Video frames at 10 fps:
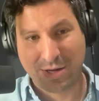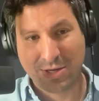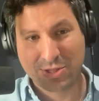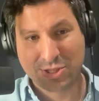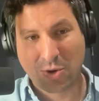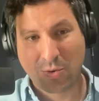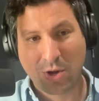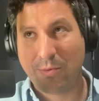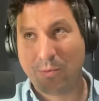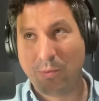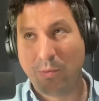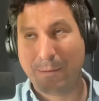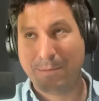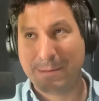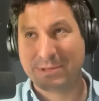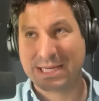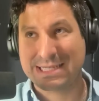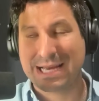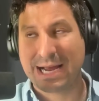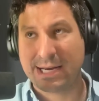So when people say
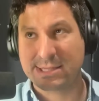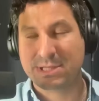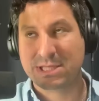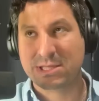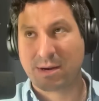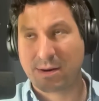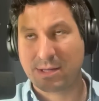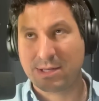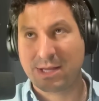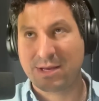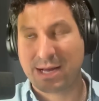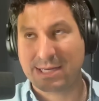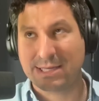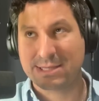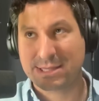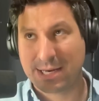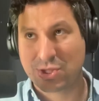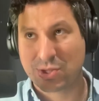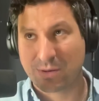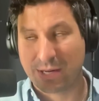Zionism started in the 19th
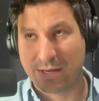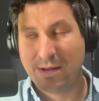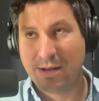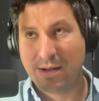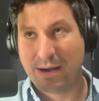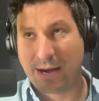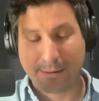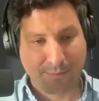century, I'm